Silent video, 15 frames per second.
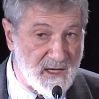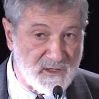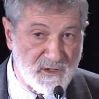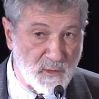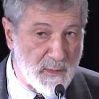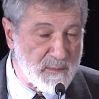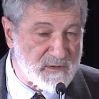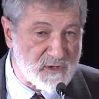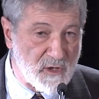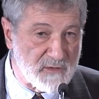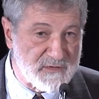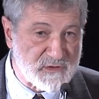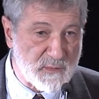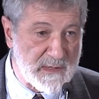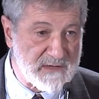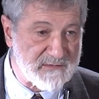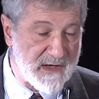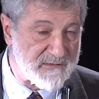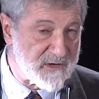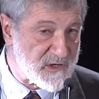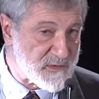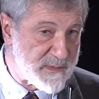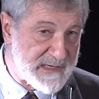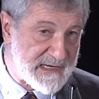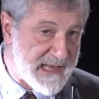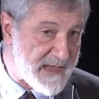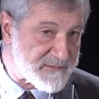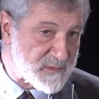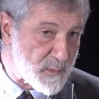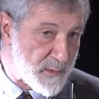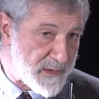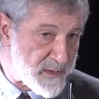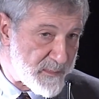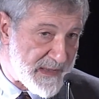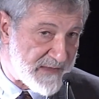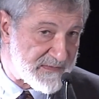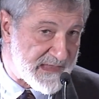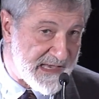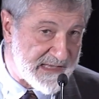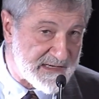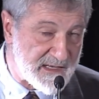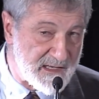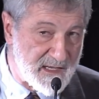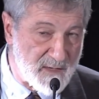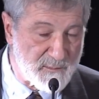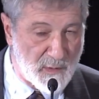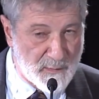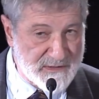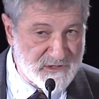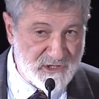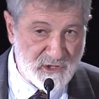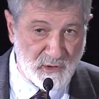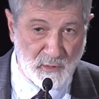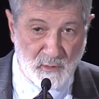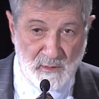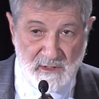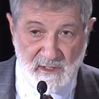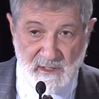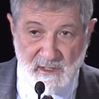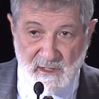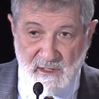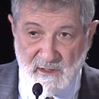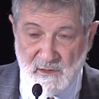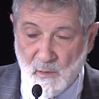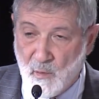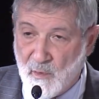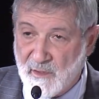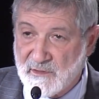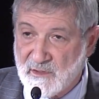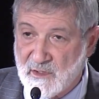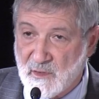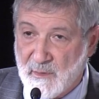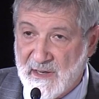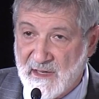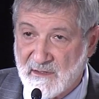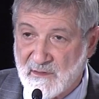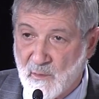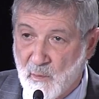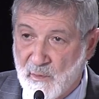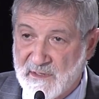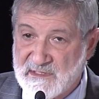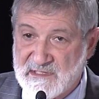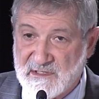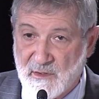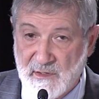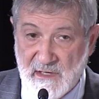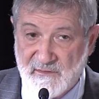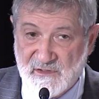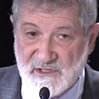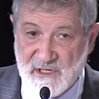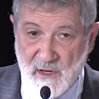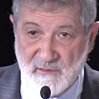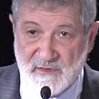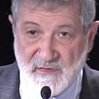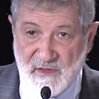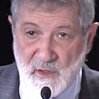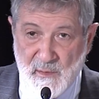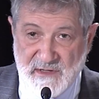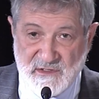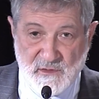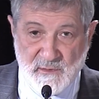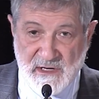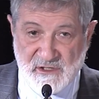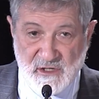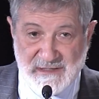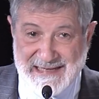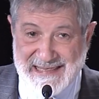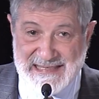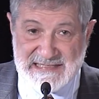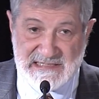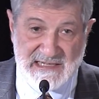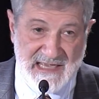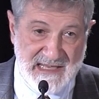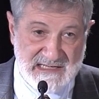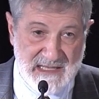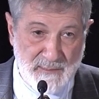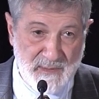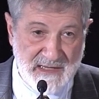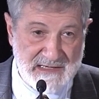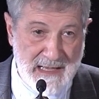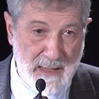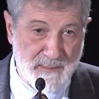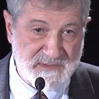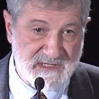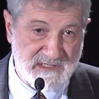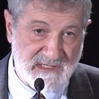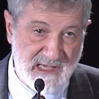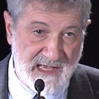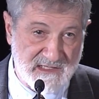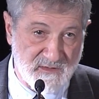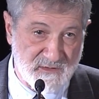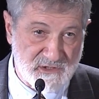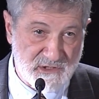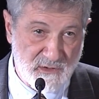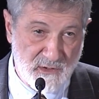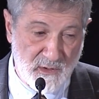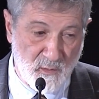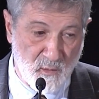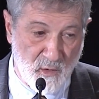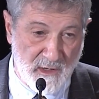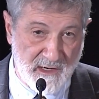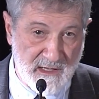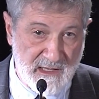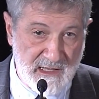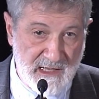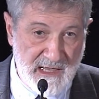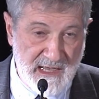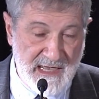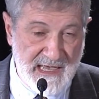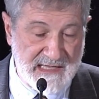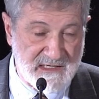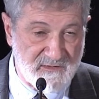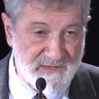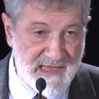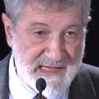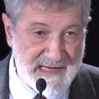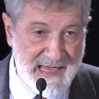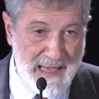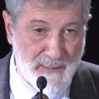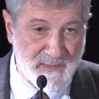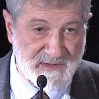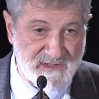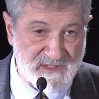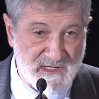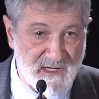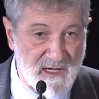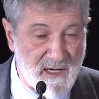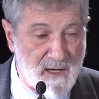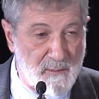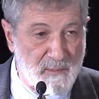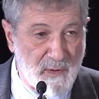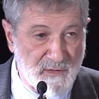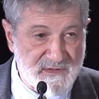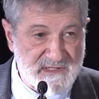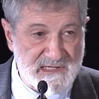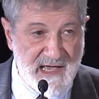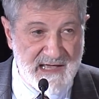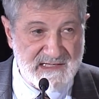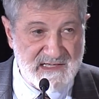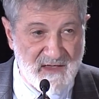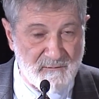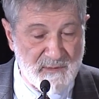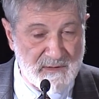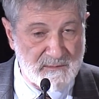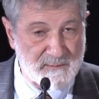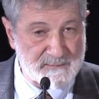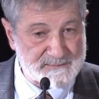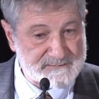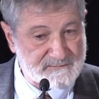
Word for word: you know, we were told for 25 years we didn't have to worry about that. But we do. The war in Ukraine, the war in Syria have shown that the US and Russia could easily end up on opposite sides of a shooting war. And if that happens, both sides have been